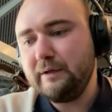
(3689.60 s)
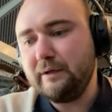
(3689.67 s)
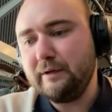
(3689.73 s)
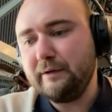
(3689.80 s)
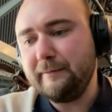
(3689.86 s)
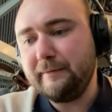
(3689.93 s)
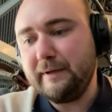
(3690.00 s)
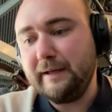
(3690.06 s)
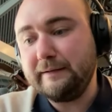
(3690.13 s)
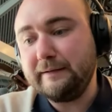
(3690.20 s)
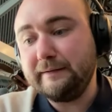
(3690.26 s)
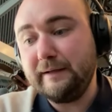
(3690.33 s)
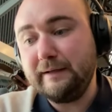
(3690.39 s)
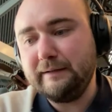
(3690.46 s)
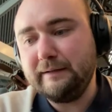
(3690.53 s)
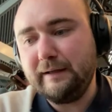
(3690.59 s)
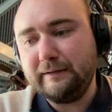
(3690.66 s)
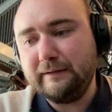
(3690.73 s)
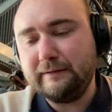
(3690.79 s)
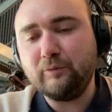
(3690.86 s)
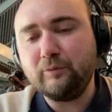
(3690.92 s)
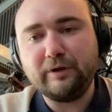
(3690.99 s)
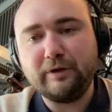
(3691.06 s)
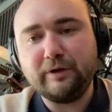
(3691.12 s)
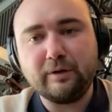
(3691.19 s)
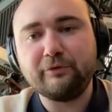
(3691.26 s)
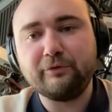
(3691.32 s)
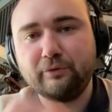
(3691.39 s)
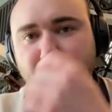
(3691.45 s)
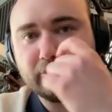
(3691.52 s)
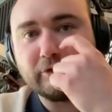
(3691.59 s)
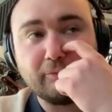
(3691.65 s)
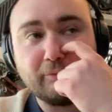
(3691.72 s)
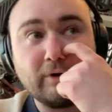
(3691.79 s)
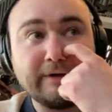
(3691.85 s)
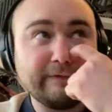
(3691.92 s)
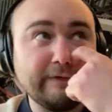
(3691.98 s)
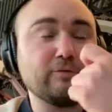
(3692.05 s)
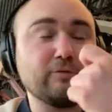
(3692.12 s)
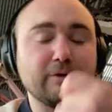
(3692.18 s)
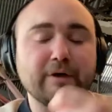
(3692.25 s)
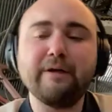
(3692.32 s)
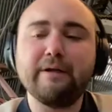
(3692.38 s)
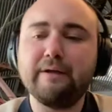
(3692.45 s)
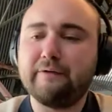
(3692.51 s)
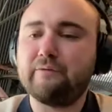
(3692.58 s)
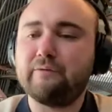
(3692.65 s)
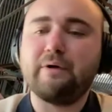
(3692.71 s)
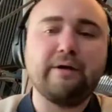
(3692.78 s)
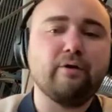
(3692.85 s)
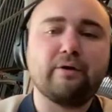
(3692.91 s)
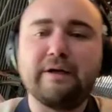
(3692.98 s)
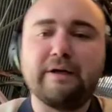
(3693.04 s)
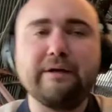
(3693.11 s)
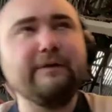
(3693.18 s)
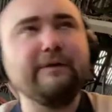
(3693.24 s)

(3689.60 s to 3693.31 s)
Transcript: uh, and then and then when it comes to the top wines it's really it's really organic